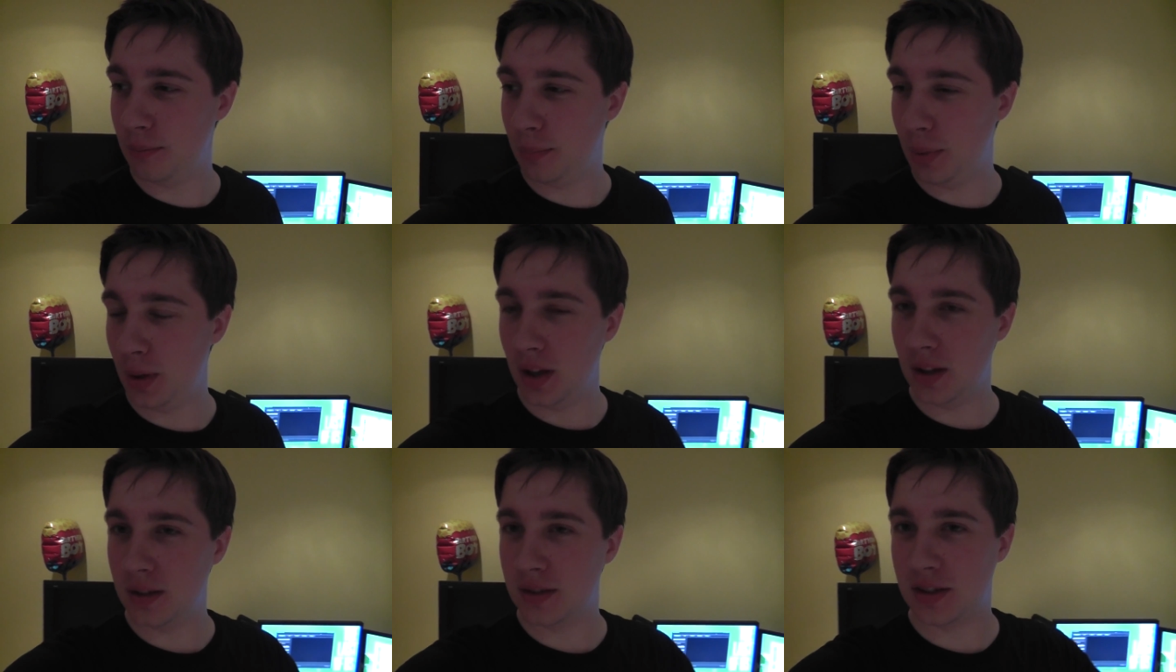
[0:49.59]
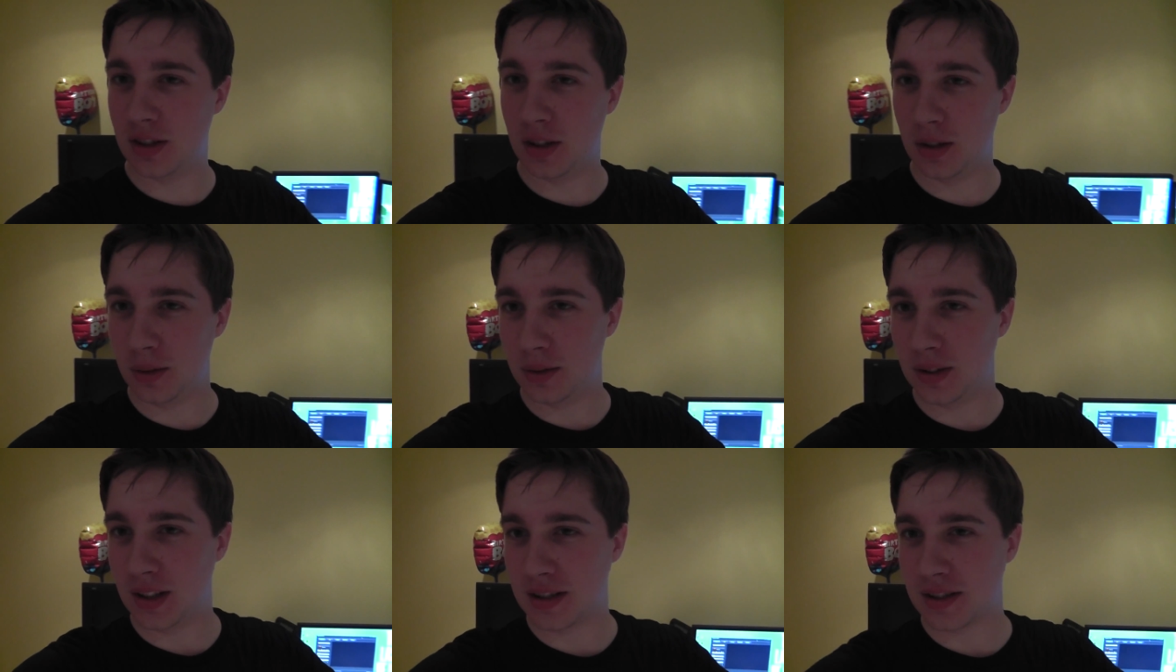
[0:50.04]
but
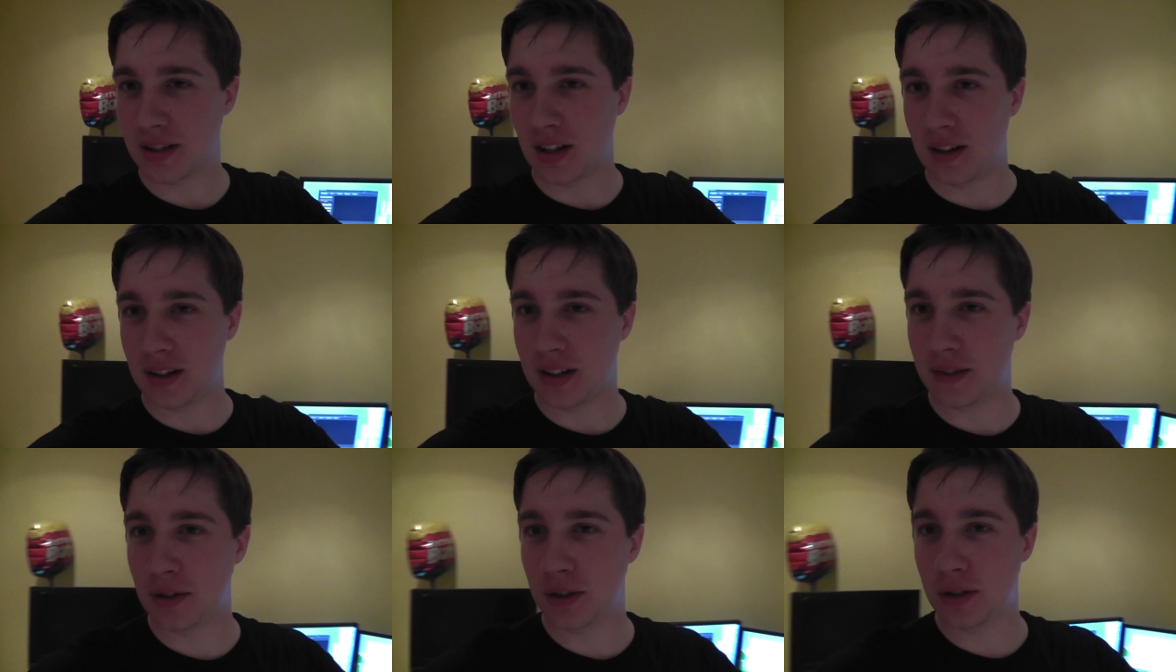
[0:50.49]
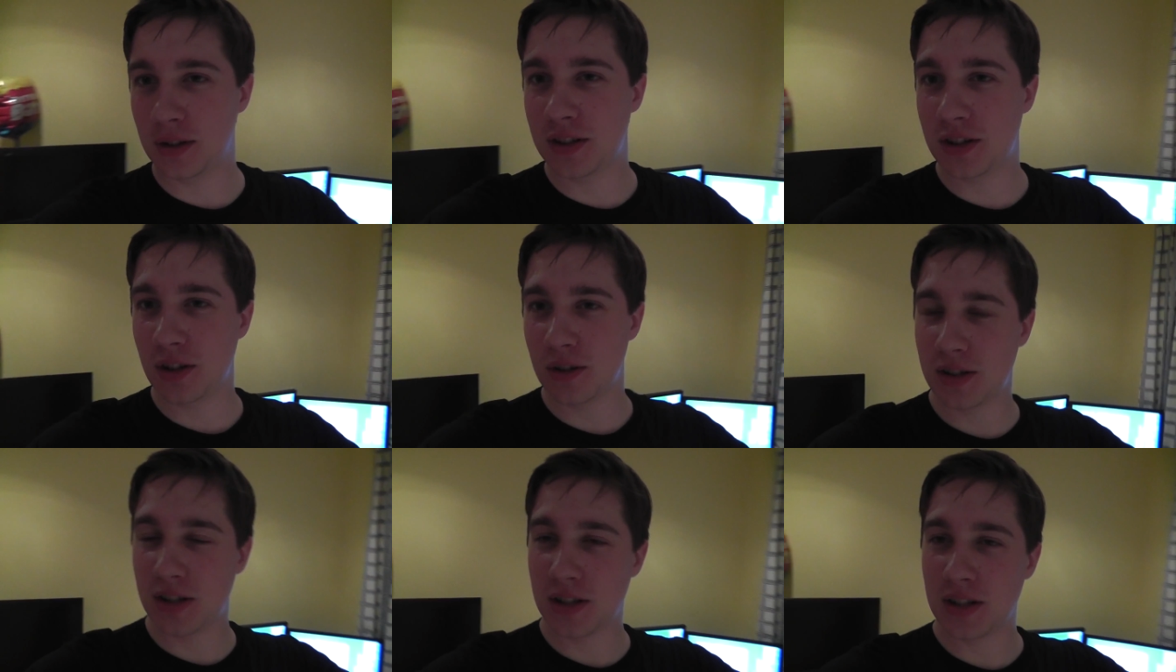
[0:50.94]
so let's I'll give you
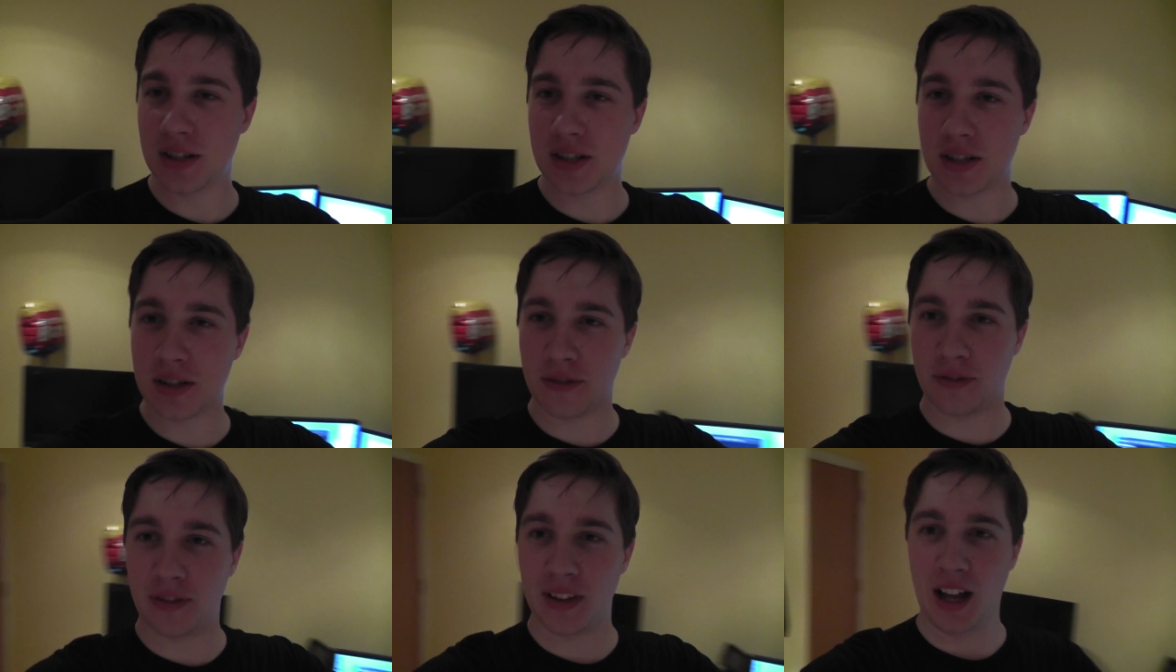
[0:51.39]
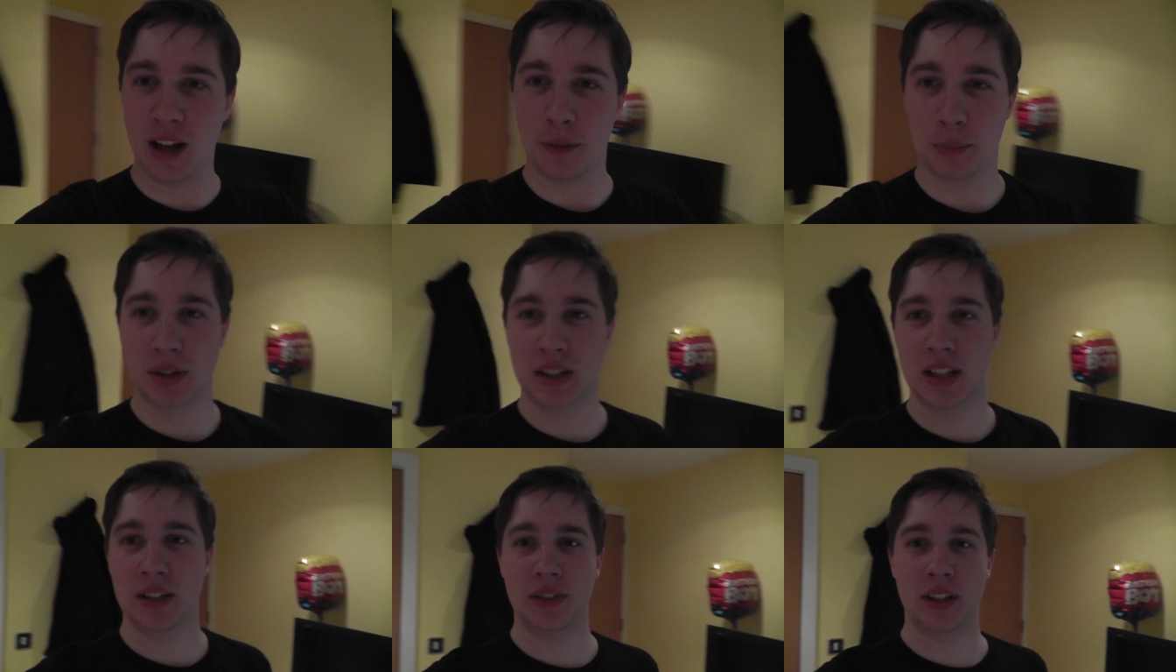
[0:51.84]
so this is this is the flat I've
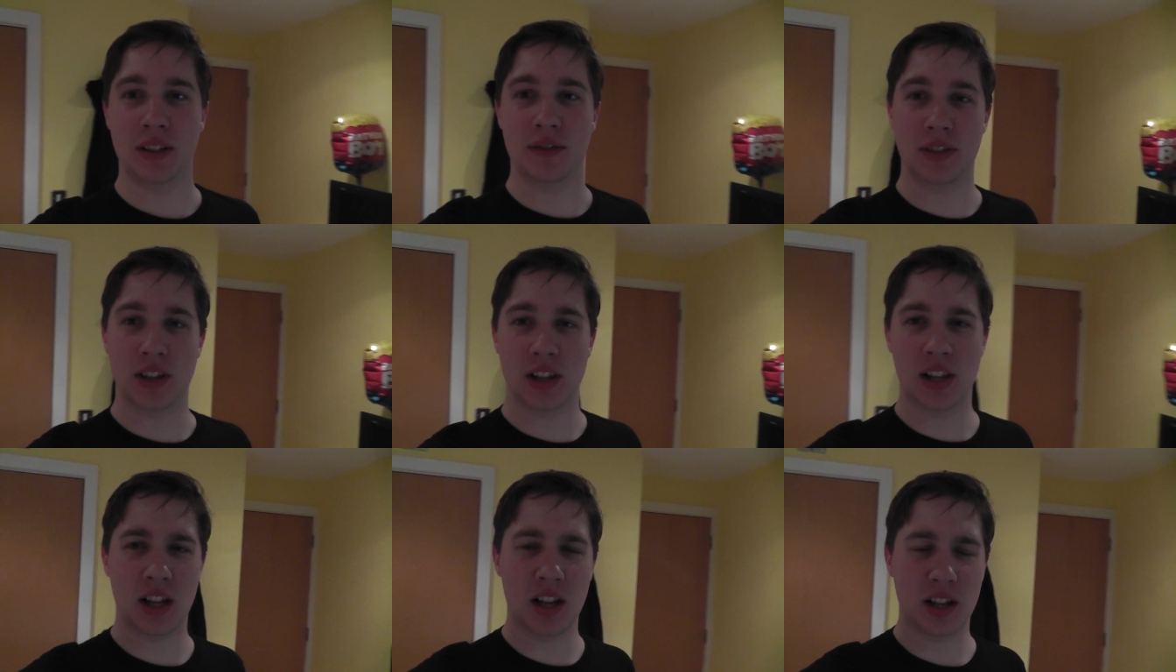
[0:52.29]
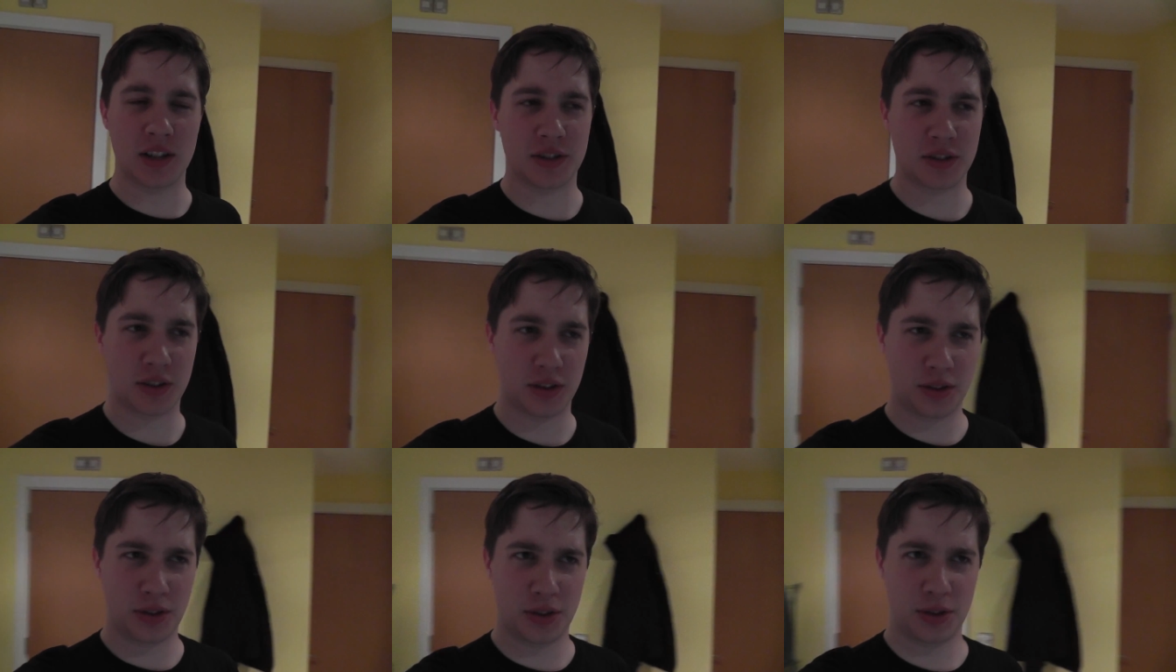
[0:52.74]
been living in for the
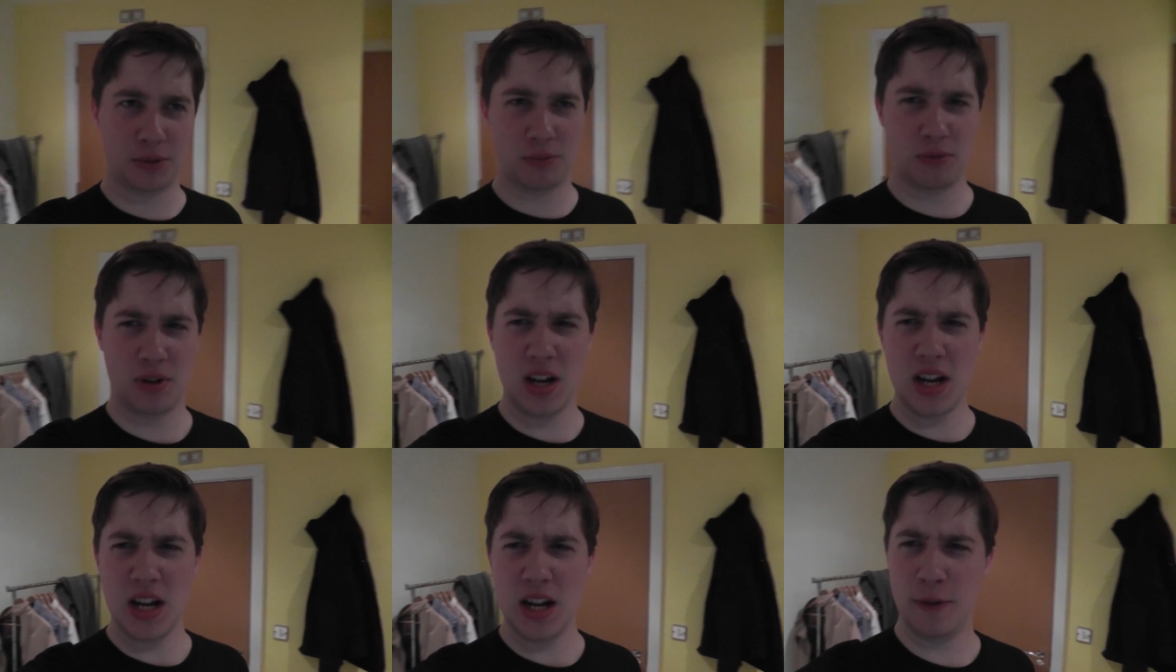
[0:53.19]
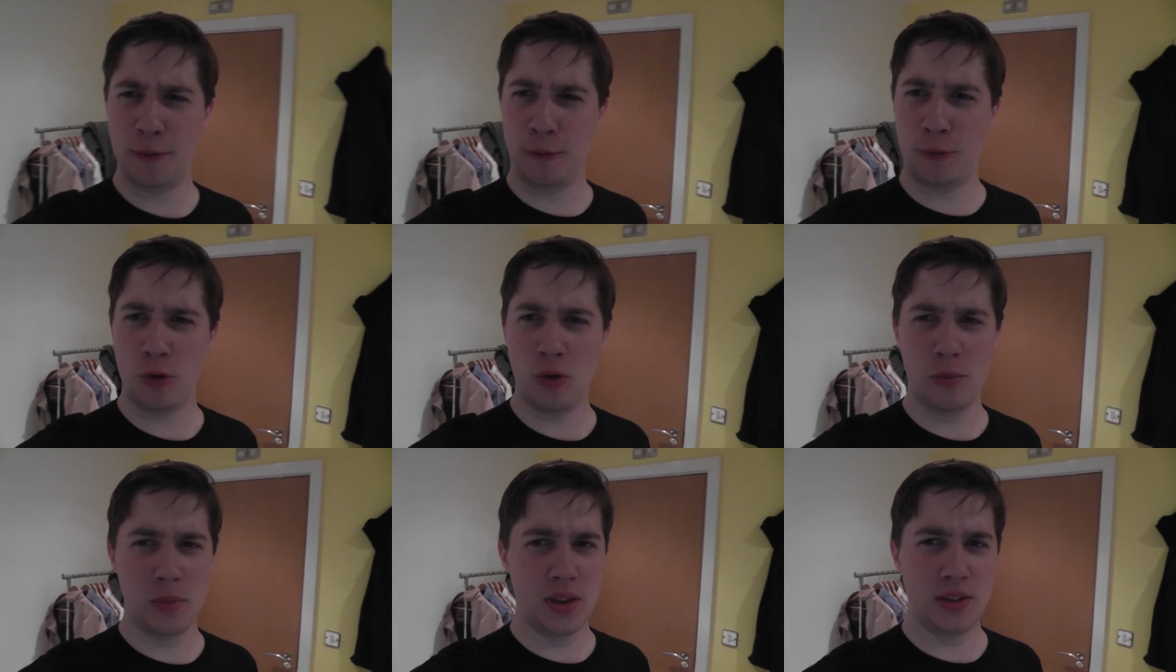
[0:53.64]
last three
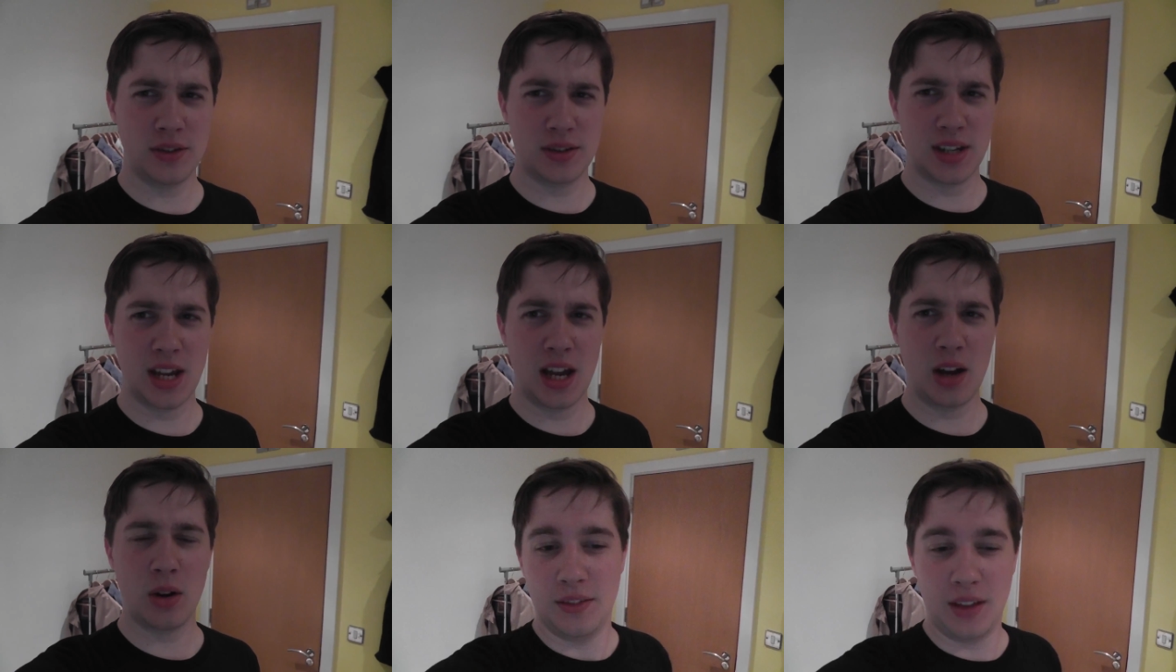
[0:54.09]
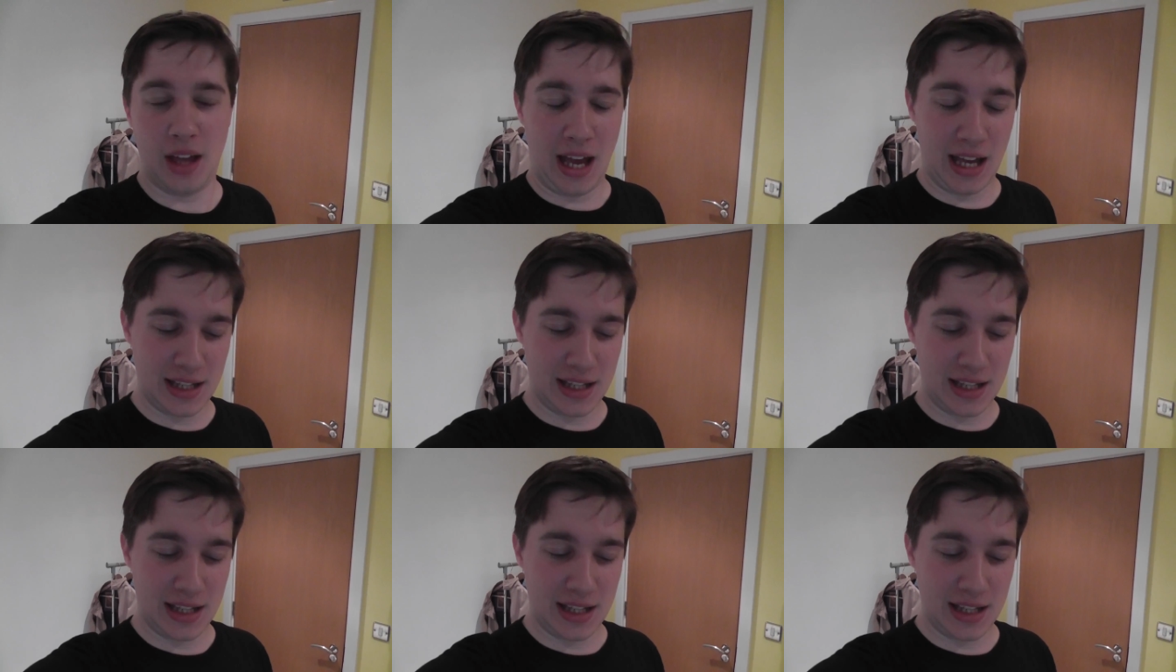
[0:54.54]
four months now